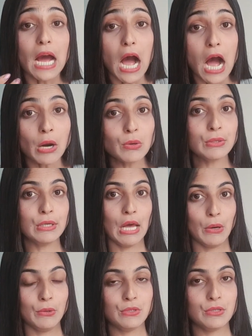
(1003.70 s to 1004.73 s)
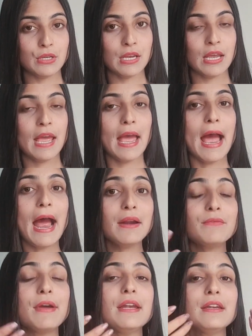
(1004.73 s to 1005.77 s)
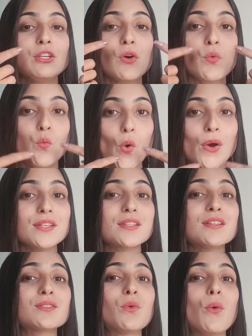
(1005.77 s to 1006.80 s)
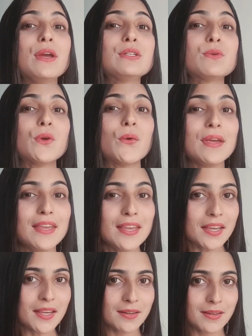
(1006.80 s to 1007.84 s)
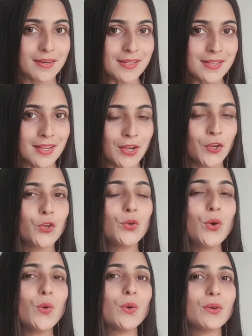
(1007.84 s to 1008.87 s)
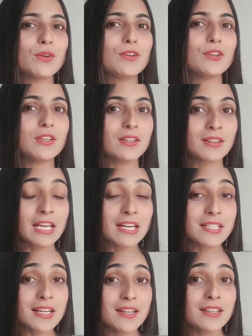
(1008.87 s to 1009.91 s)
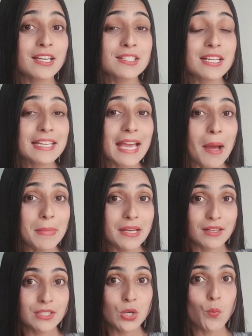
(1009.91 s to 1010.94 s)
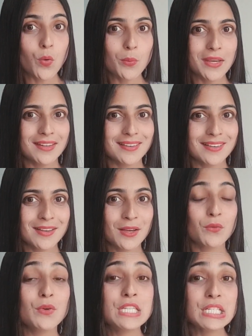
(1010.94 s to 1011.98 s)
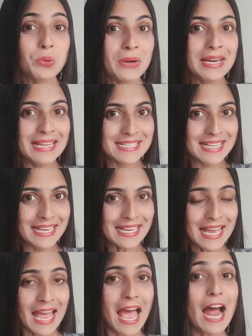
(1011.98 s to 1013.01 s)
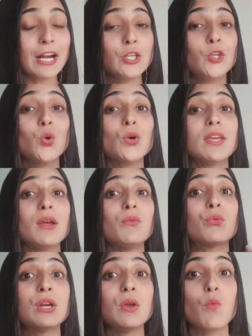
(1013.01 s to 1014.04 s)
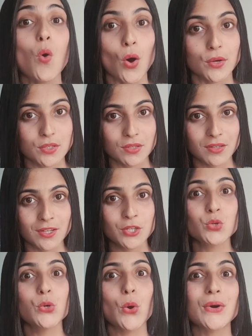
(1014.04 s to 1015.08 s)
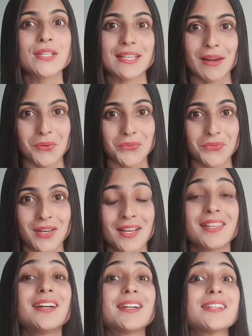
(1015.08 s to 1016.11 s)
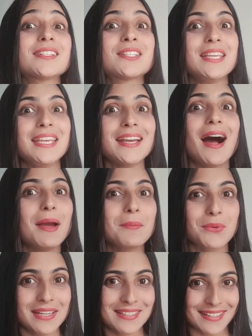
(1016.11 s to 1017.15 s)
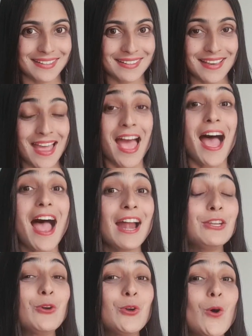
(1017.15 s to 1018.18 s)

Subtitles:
out loud, and when your voice is going to your ears, there is a chemical dopamine which is releasing, and you give reward to yourself that see, I am reading. And